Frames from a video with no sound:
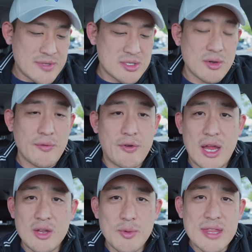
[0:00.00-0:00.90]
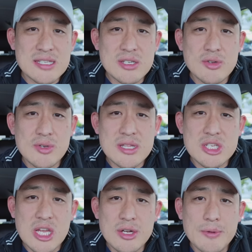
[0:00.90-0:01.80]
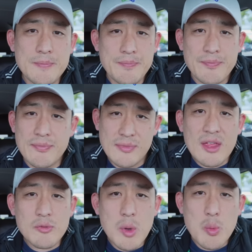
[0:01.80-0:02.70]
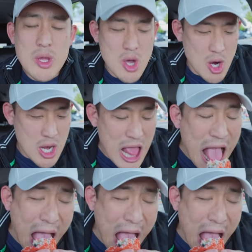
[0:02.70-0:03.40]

So for anyone that's new to the channel, that's what we are.